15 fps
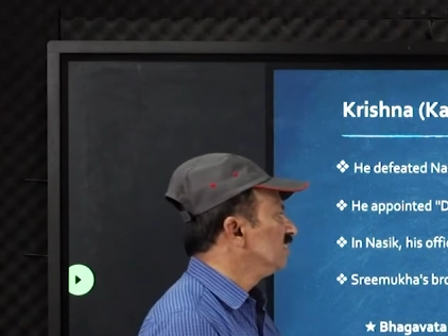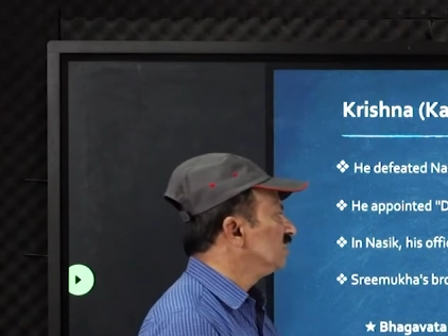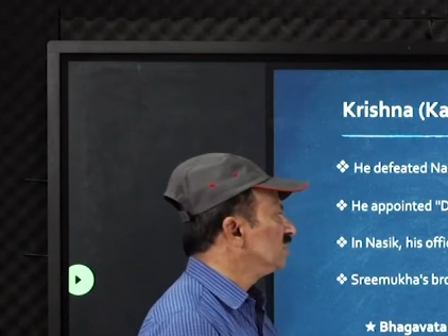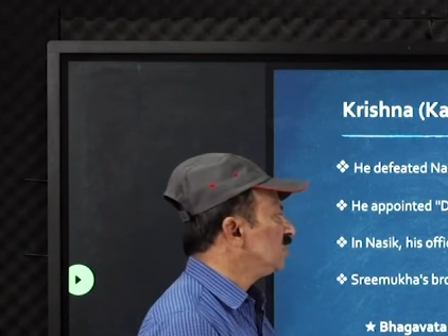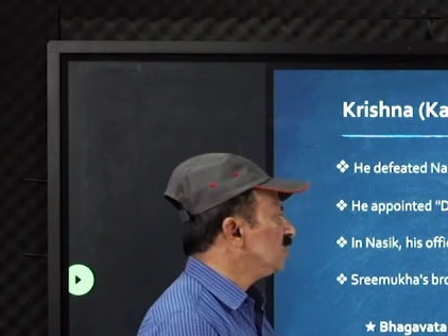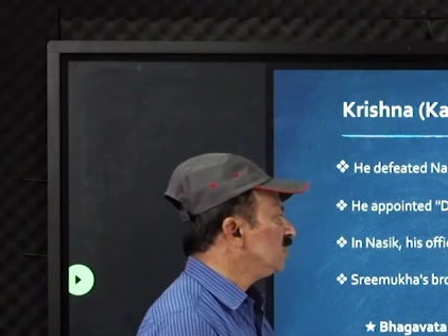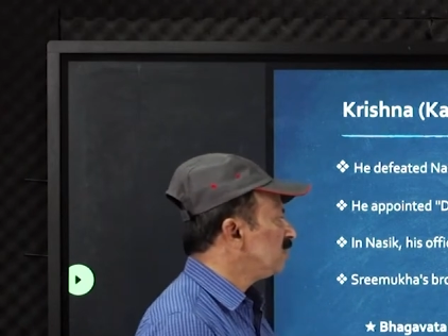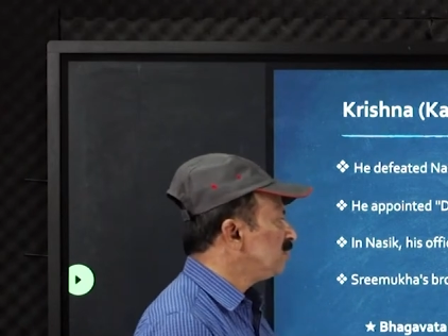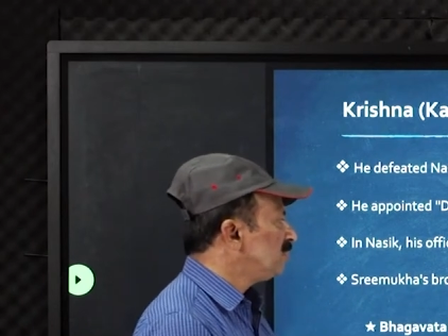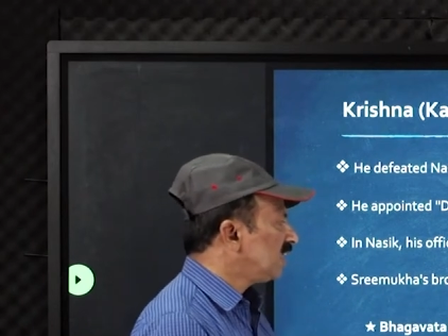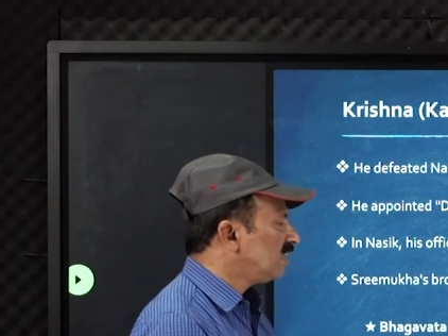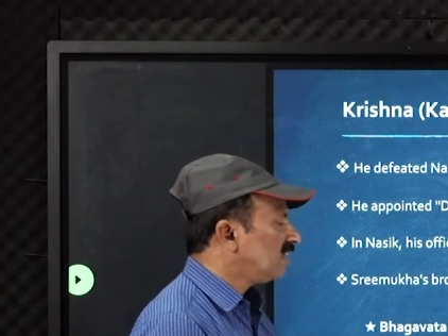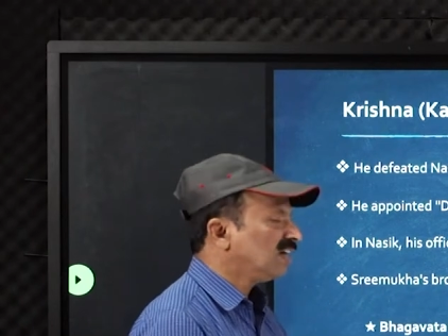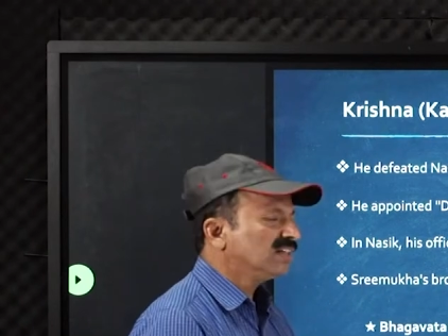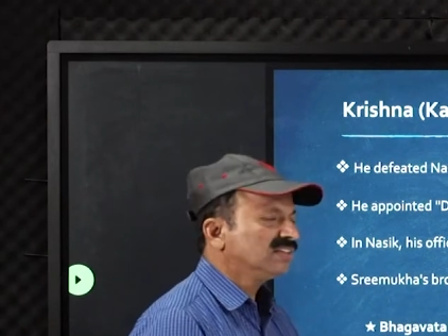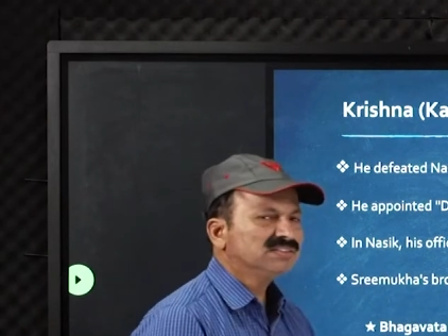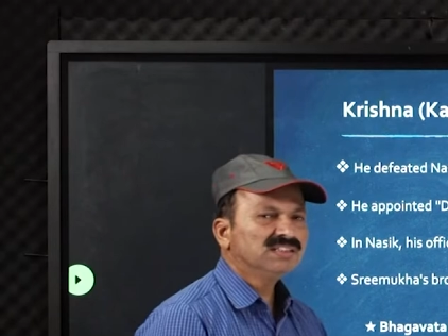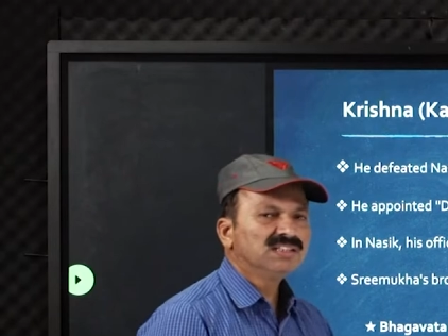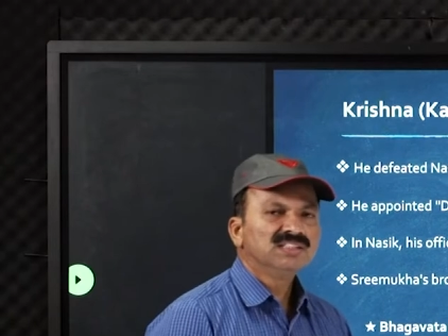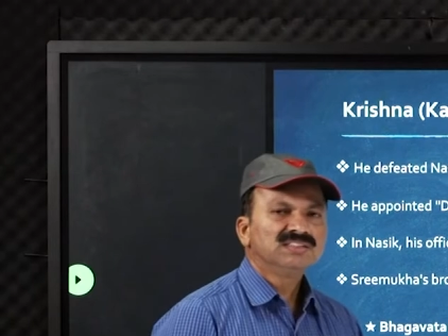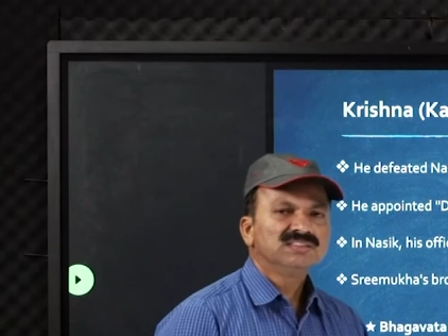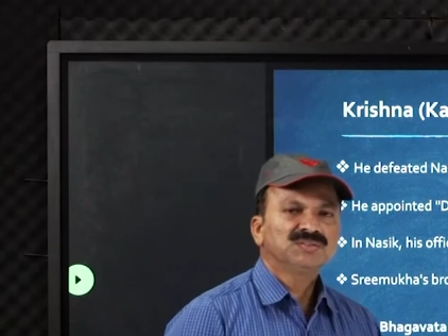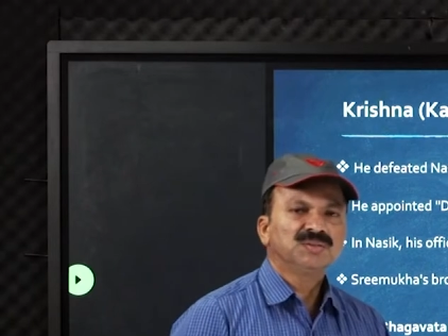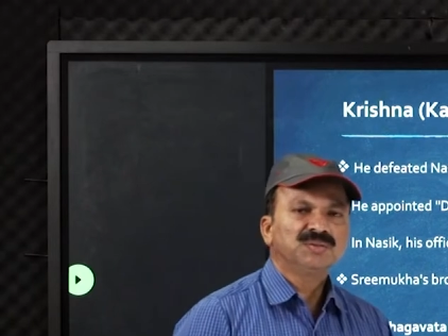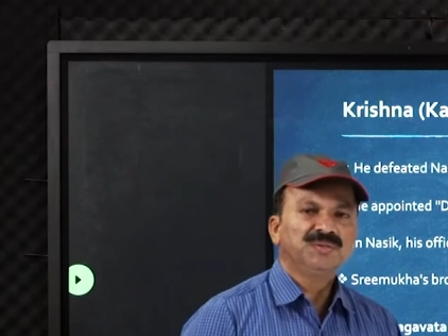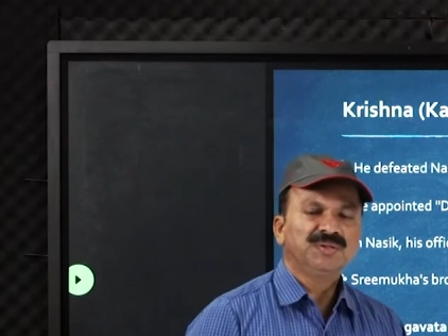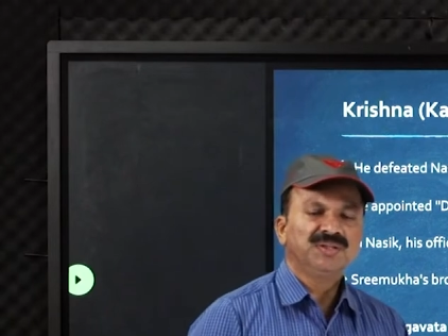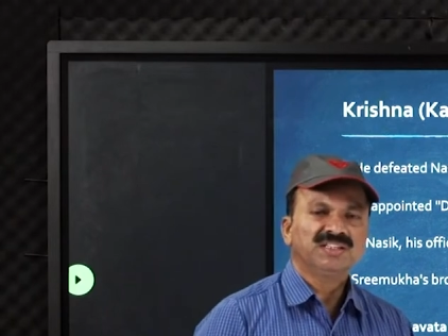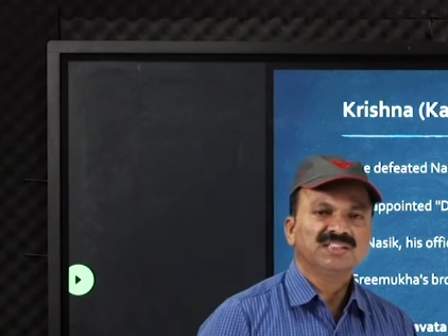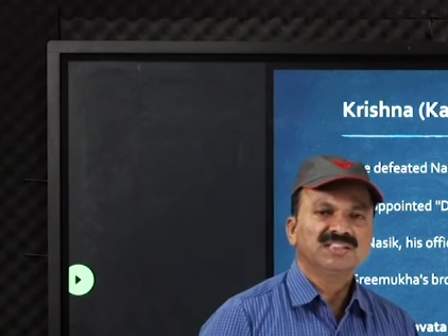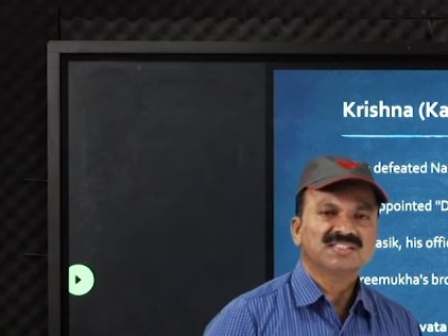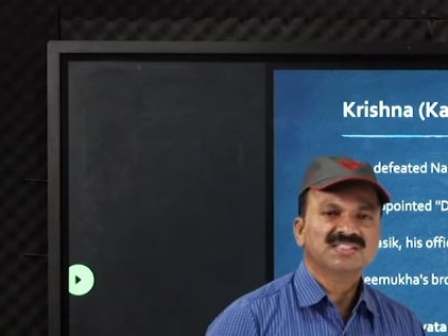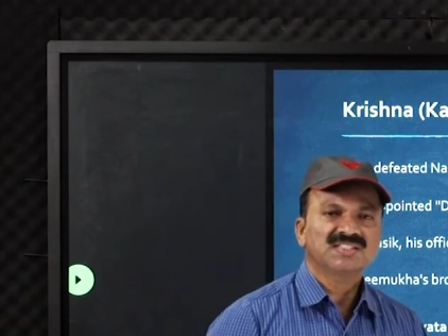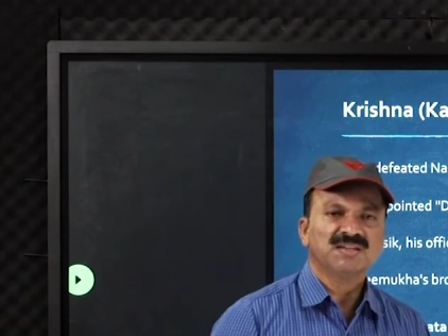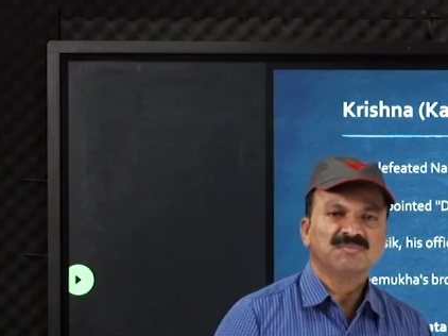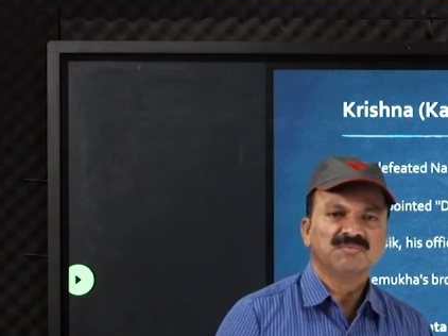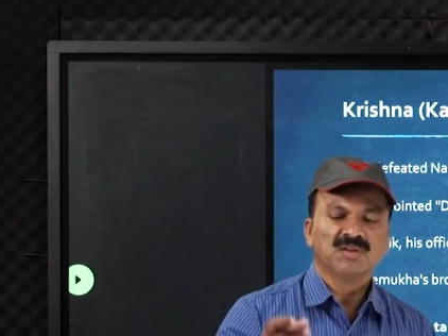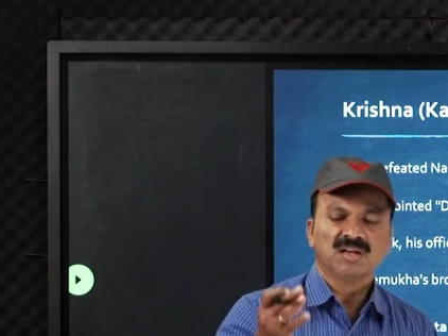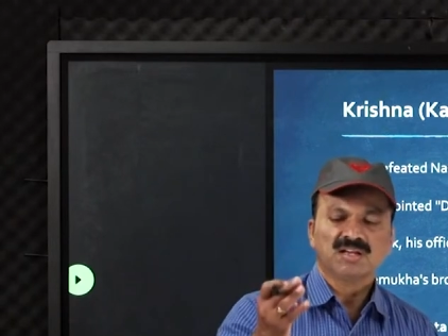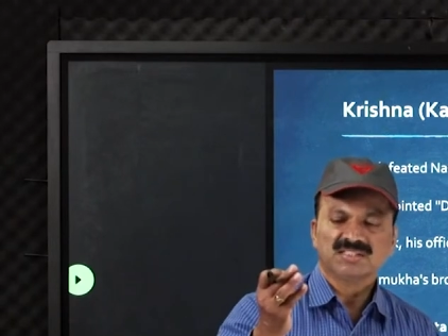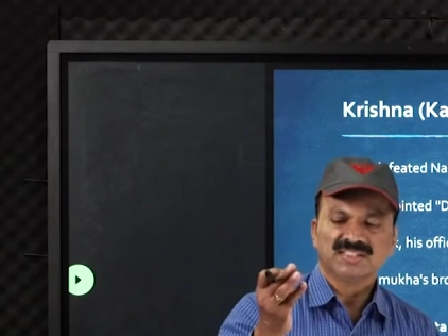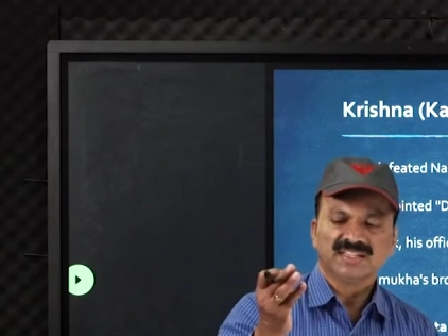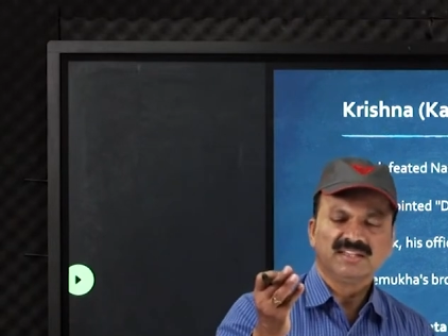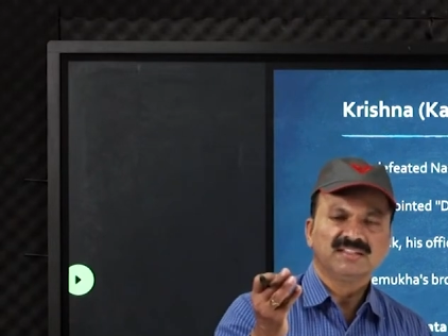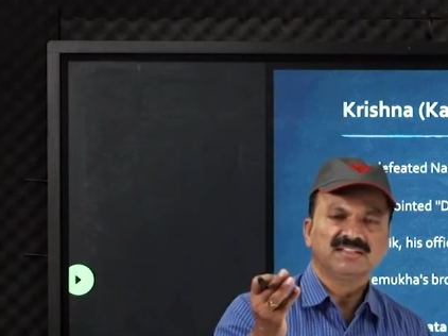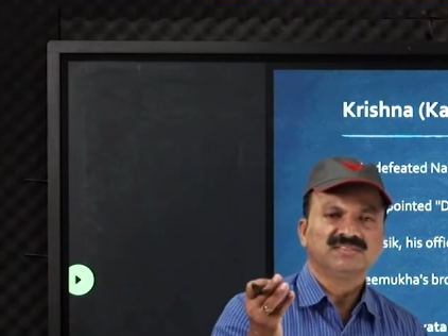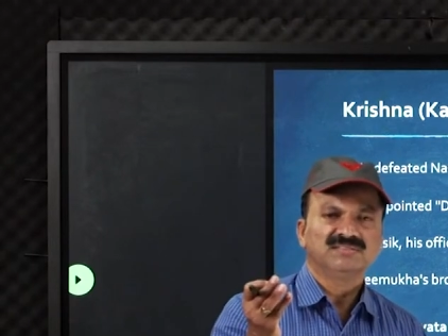So because, so during this time Nasik,